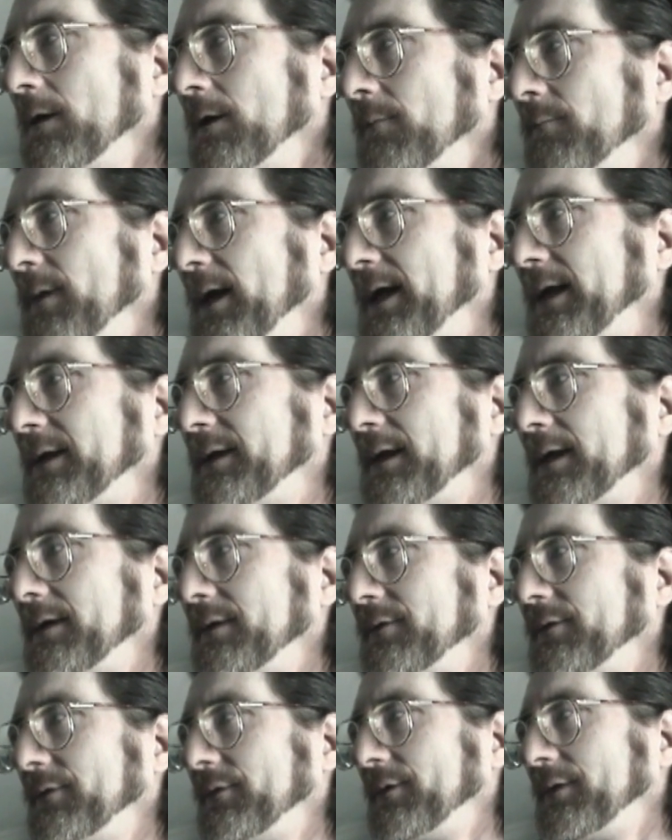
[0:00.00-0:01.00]
Many
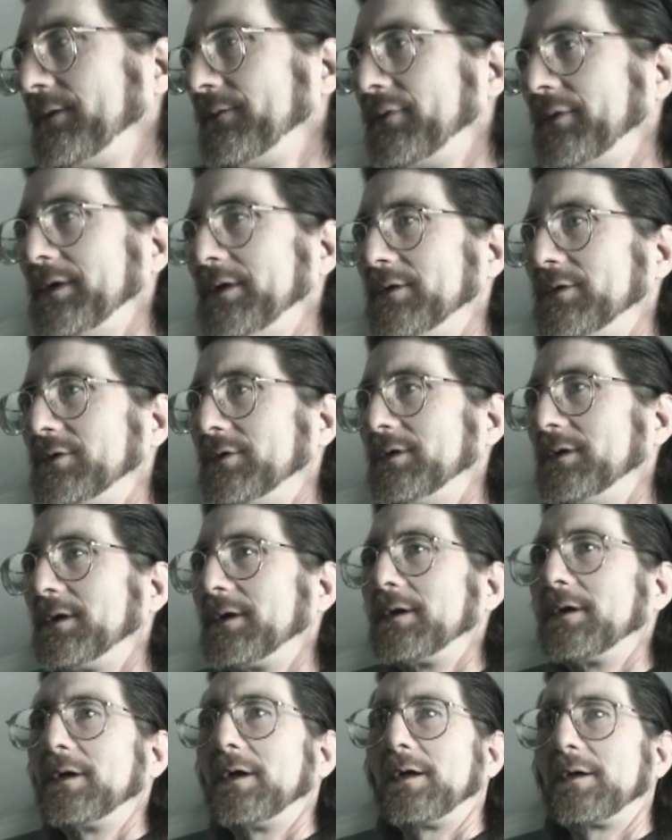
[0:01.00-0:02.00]
things that feel good
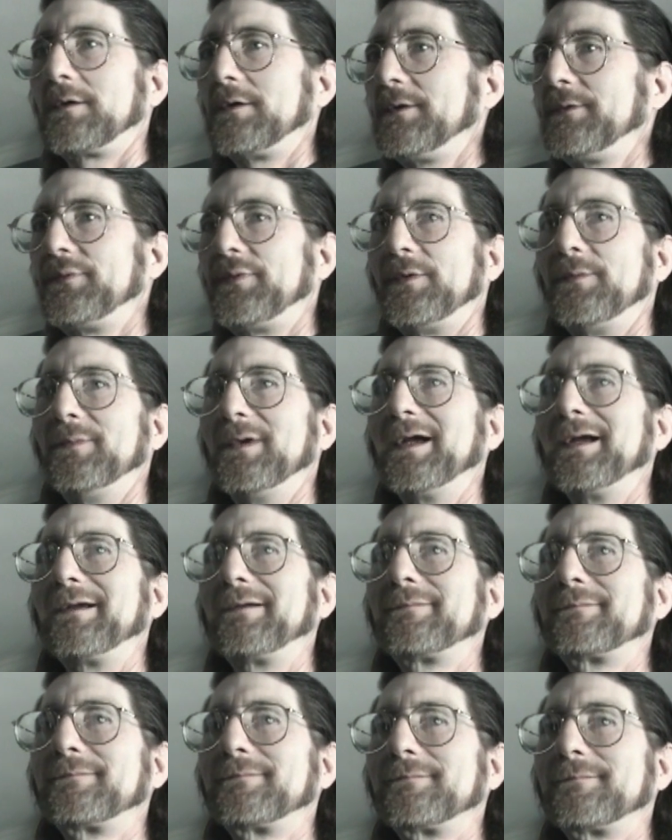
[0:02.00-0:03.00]
are not good for me.
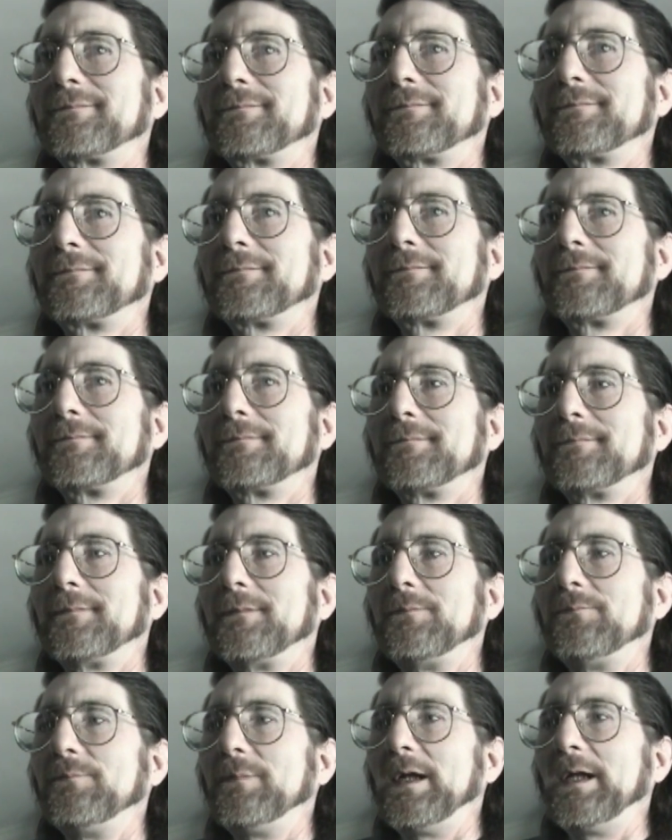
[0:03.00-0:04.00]

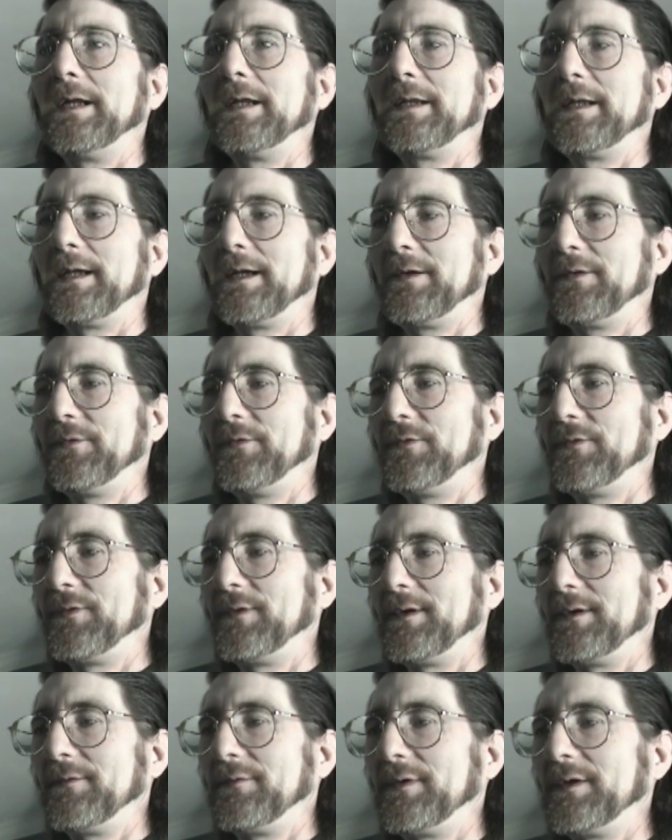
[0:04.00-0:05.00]
Many things
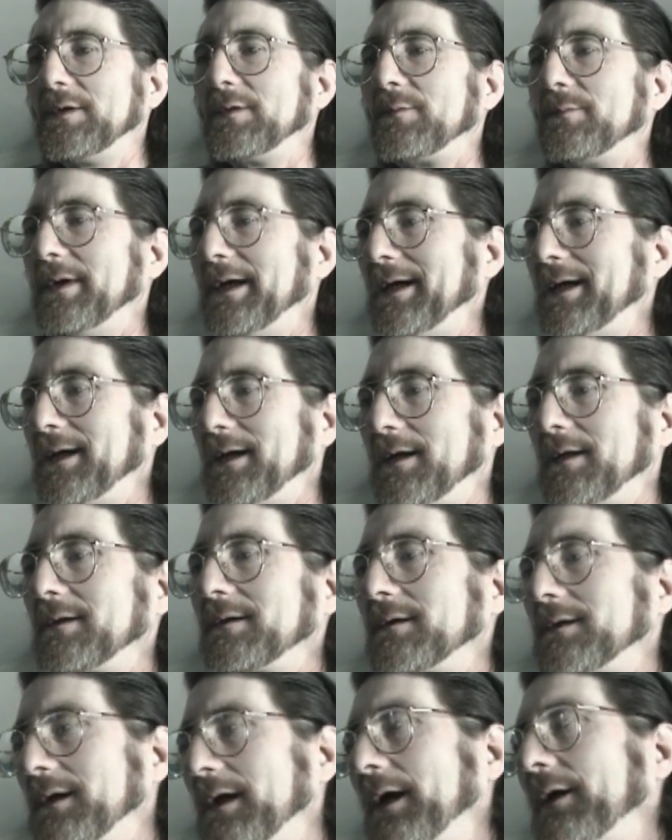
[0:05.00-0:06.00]
that feel bad
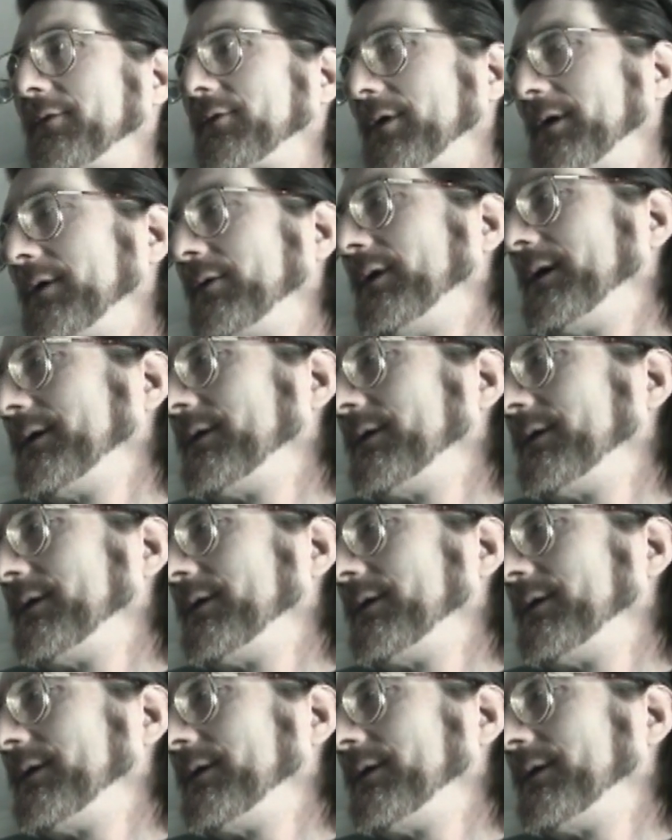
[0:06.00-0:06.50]
are actually quite